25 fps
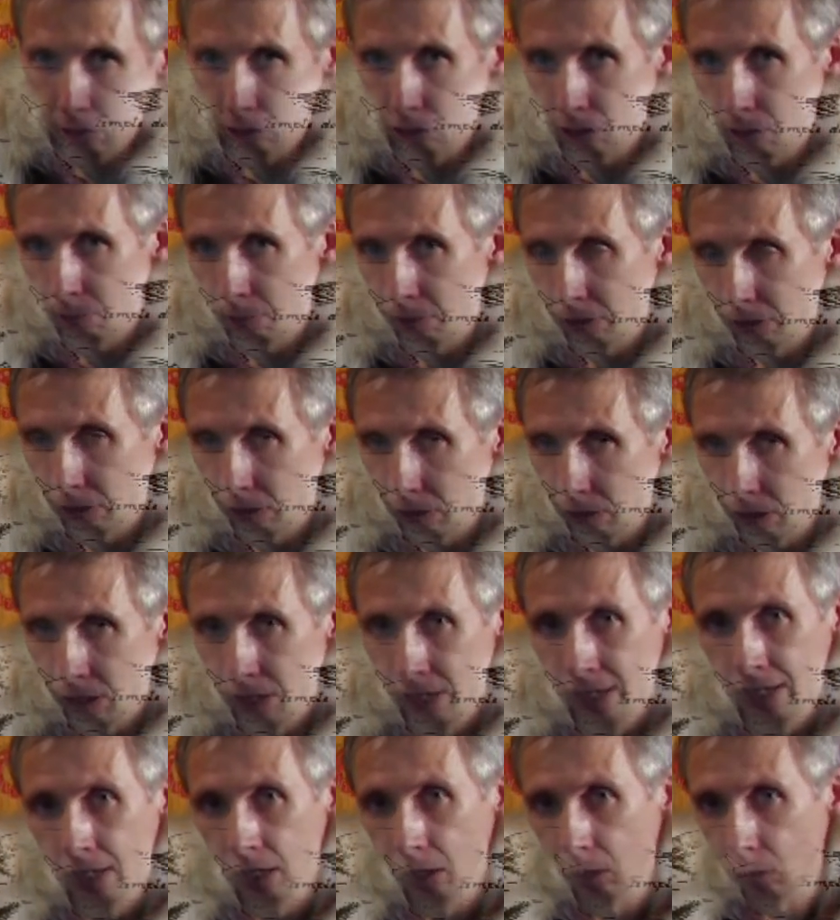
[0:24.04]
some other
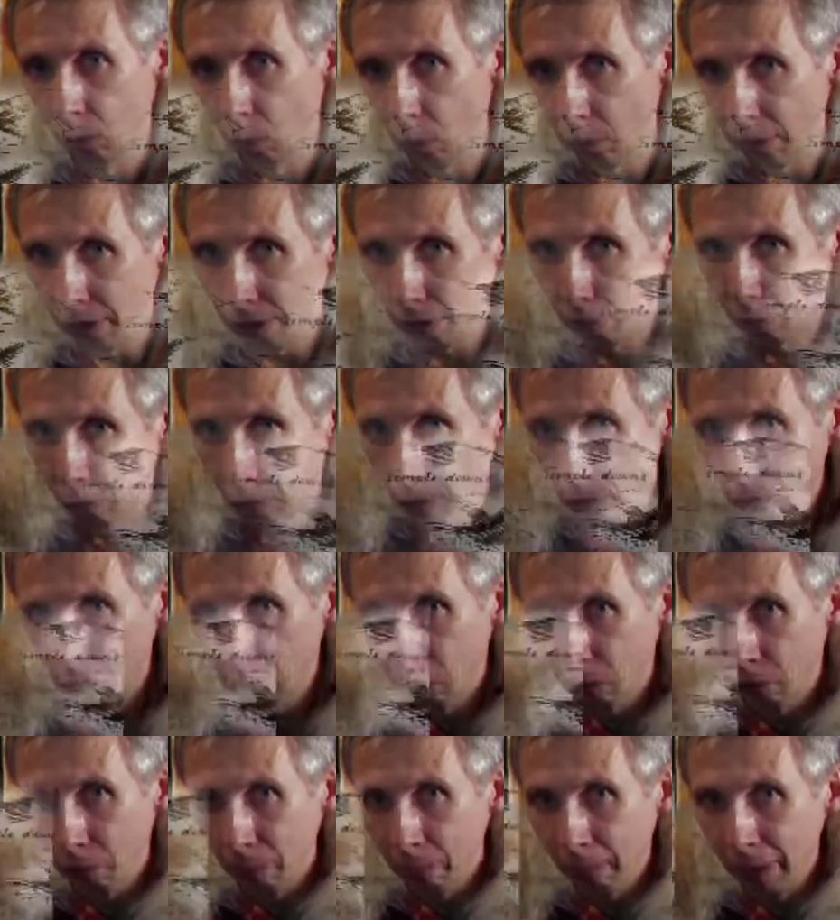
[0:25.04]
corridors
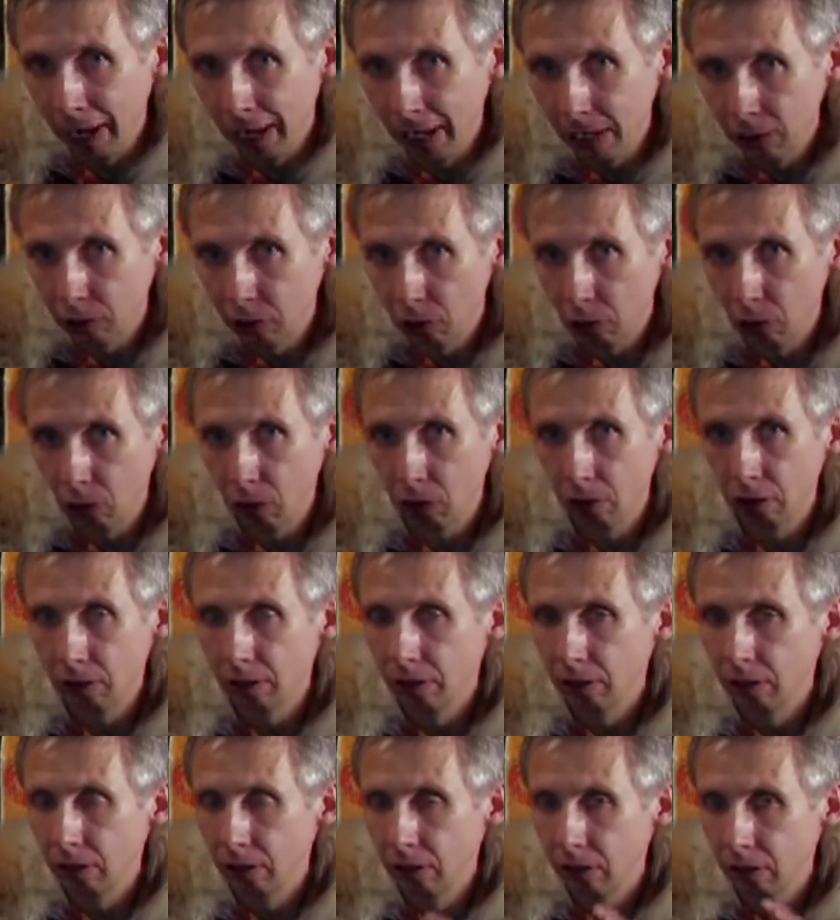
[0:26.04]
of major,
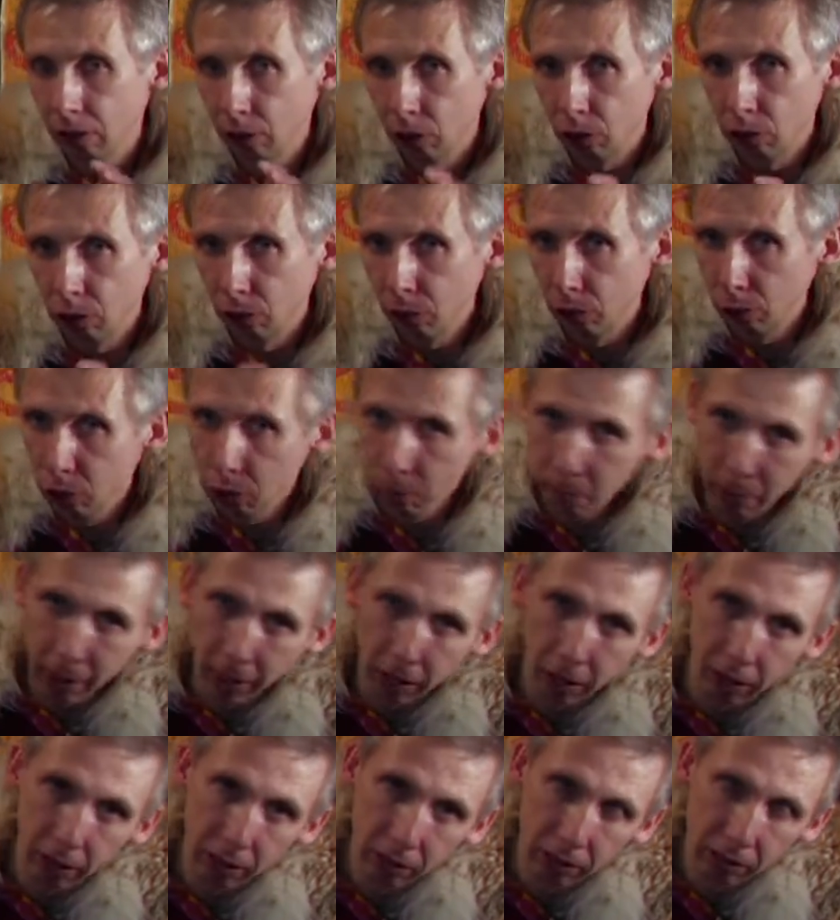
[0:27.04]
huge
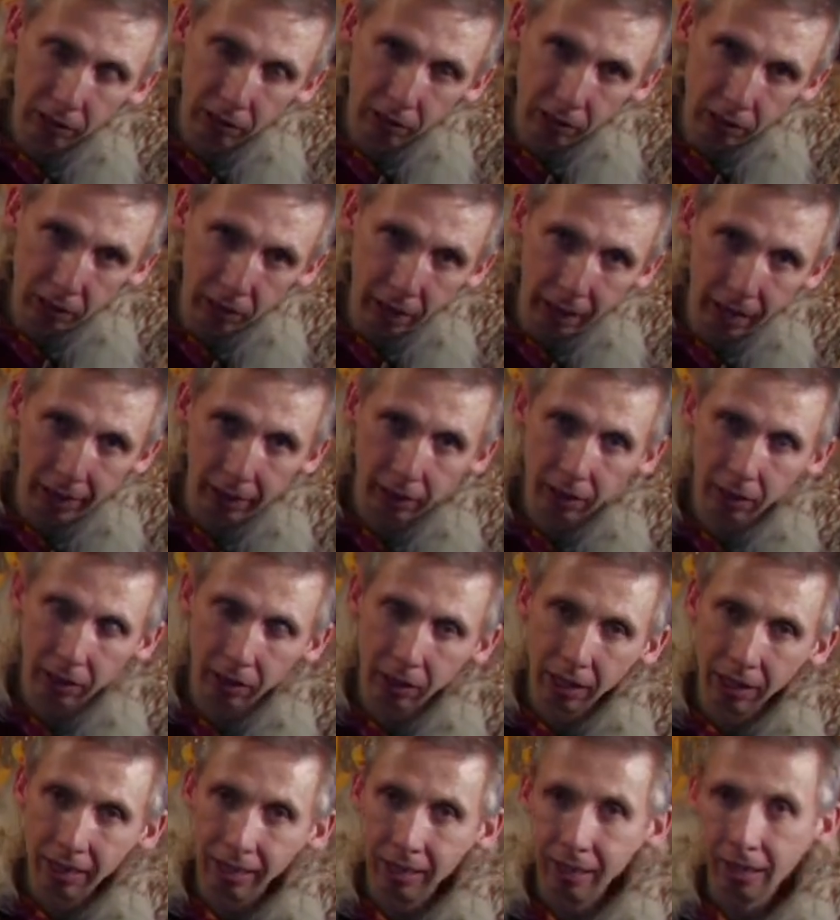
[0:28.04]
megaliths that
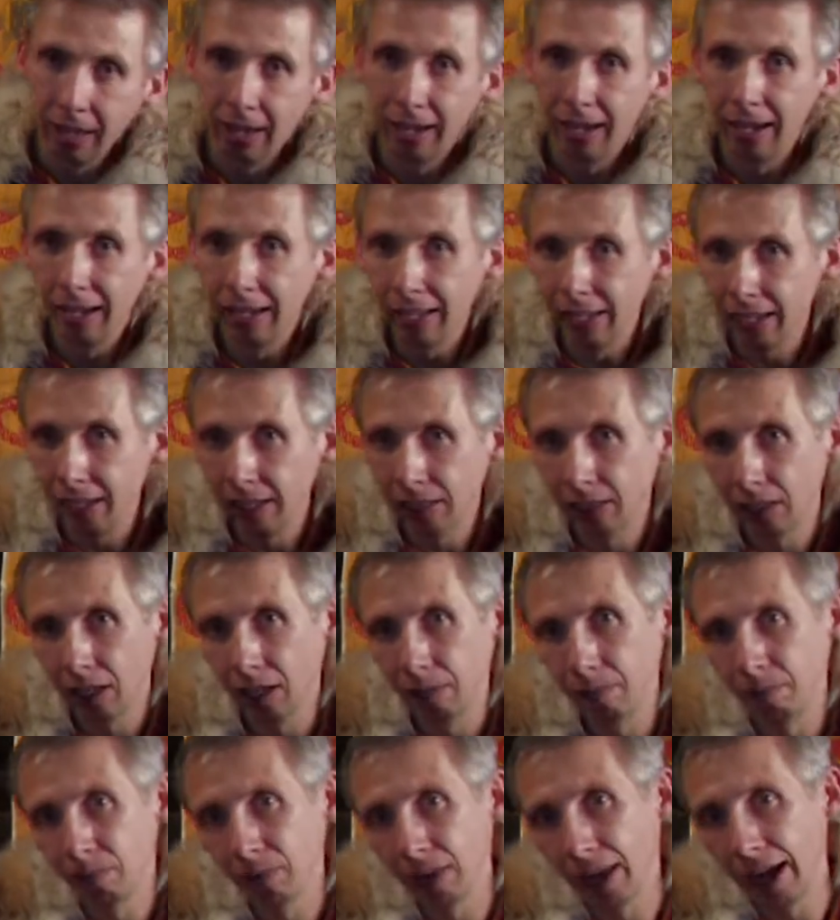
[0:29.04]
lead
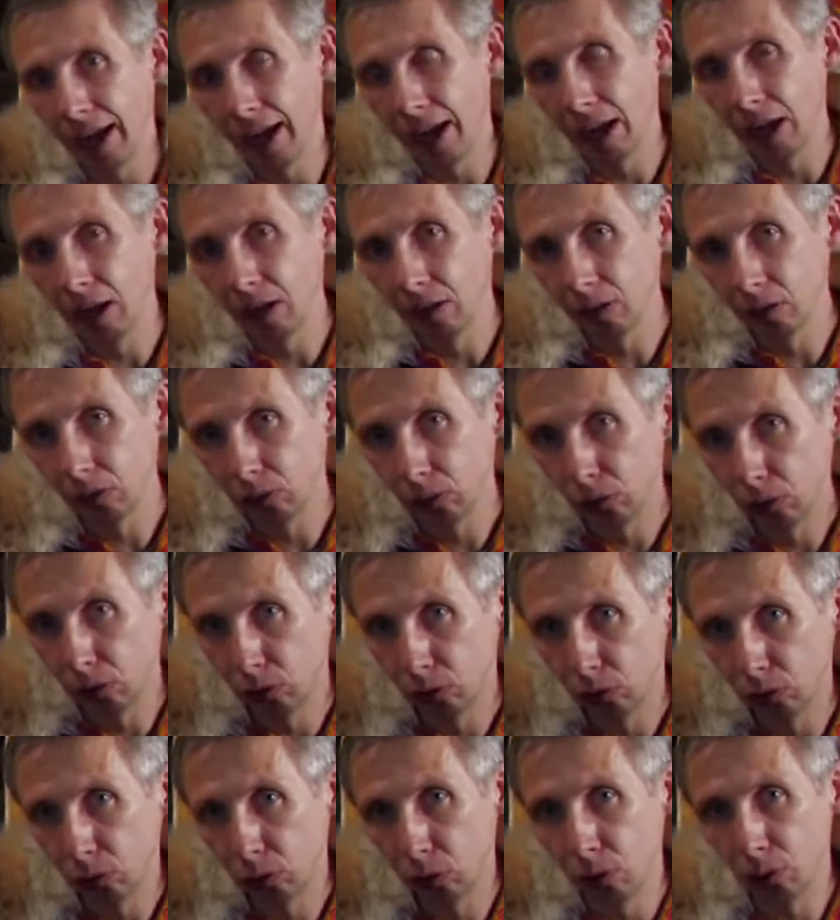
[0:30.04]

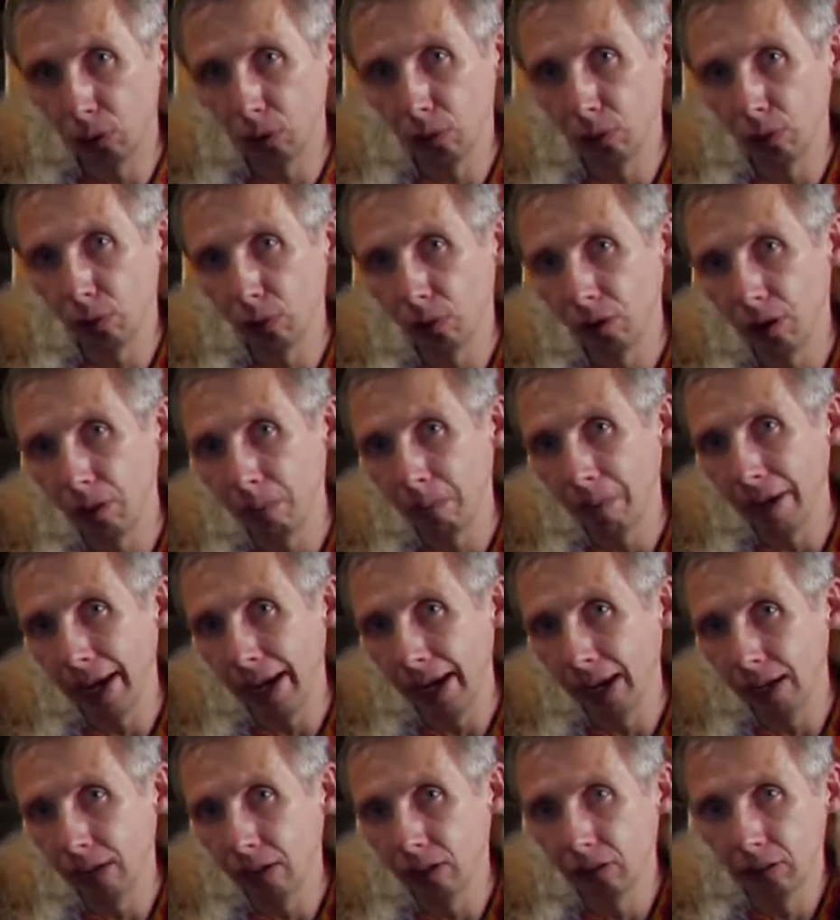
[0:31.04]
to the
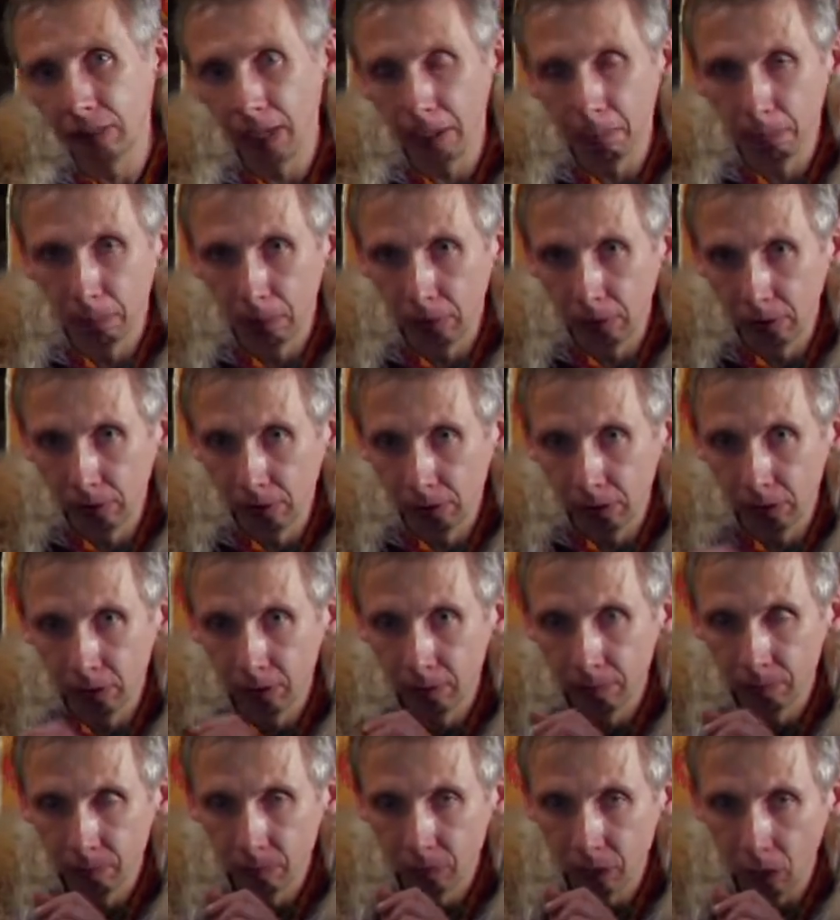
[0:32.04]
main temple
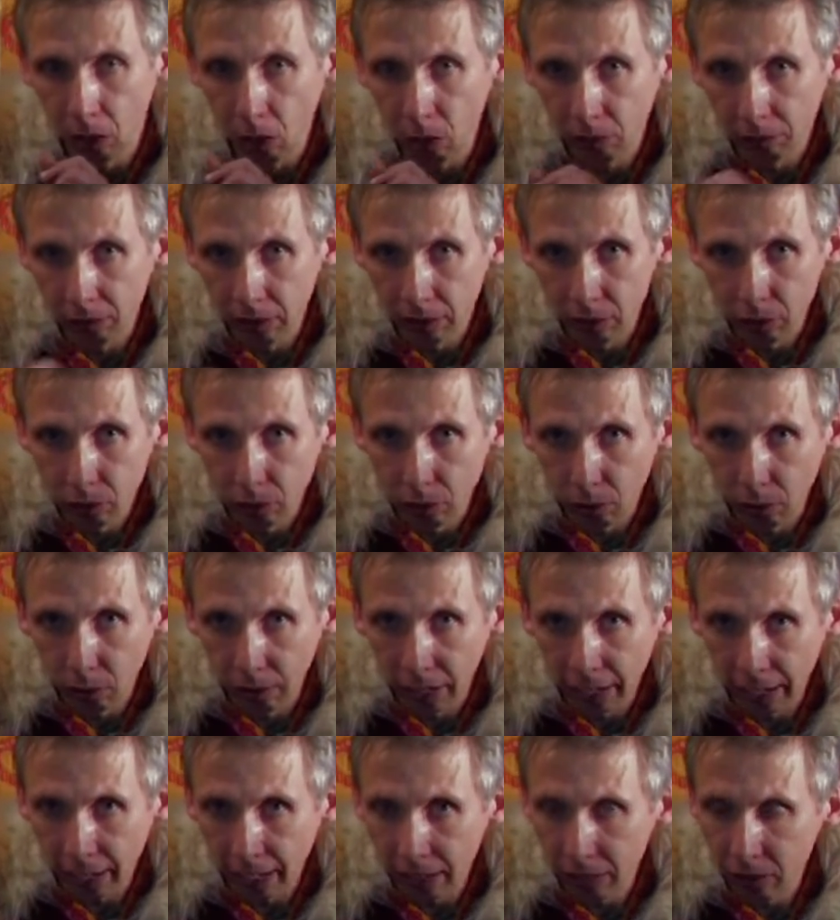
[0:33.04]
of the
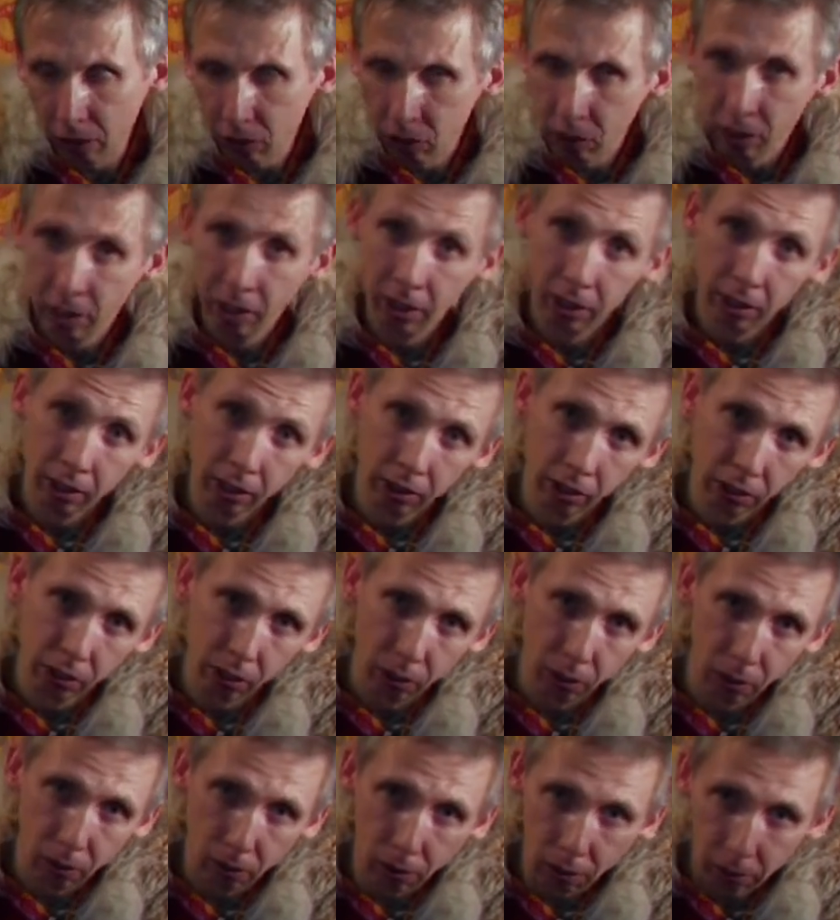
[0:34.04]
Stonehenge.
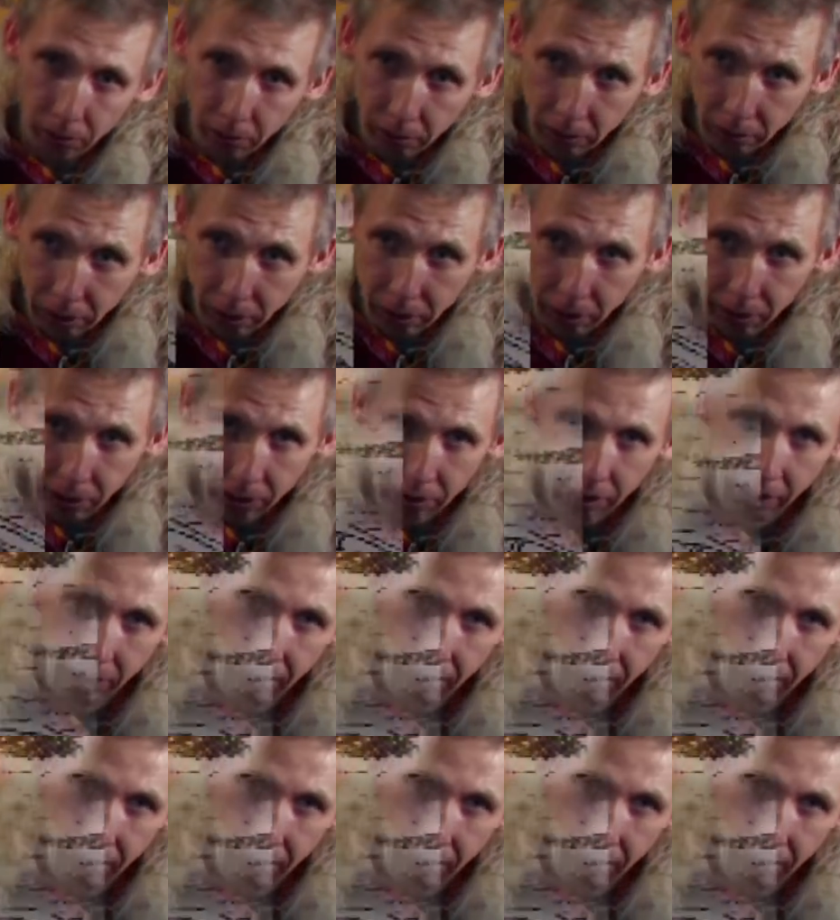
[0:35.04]
So all of this